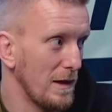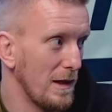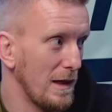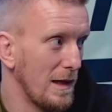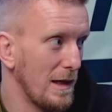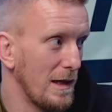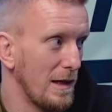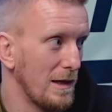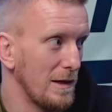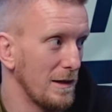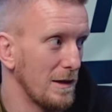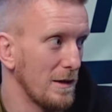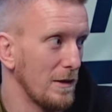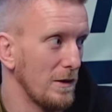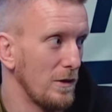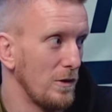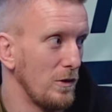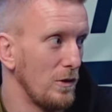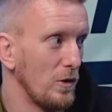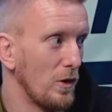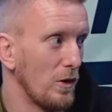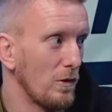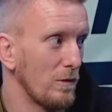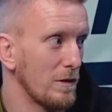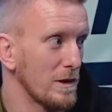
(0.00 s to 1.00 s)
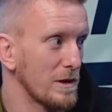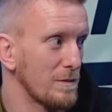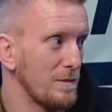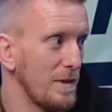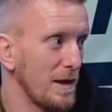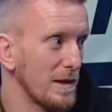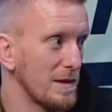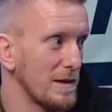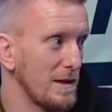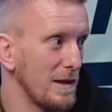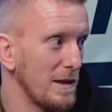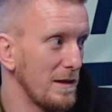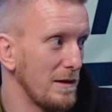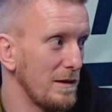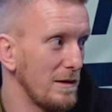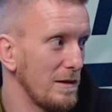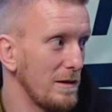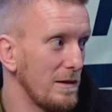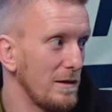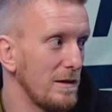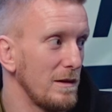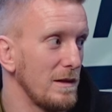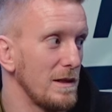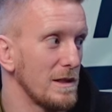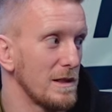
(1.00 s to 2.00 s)
and not
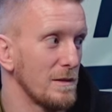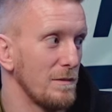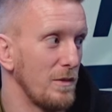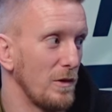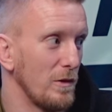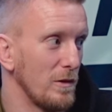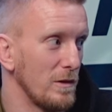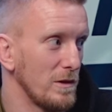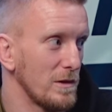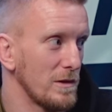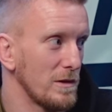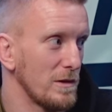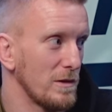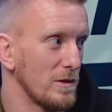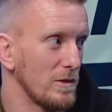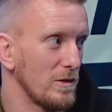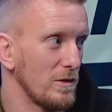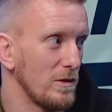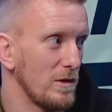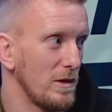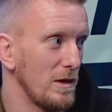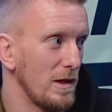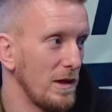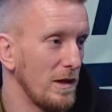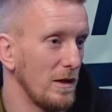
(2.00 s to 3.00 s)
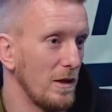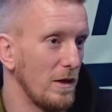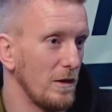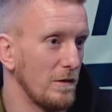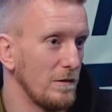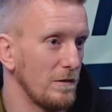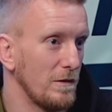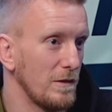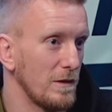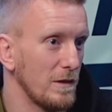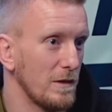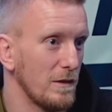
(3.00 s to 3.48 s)
respecting his opponents enough.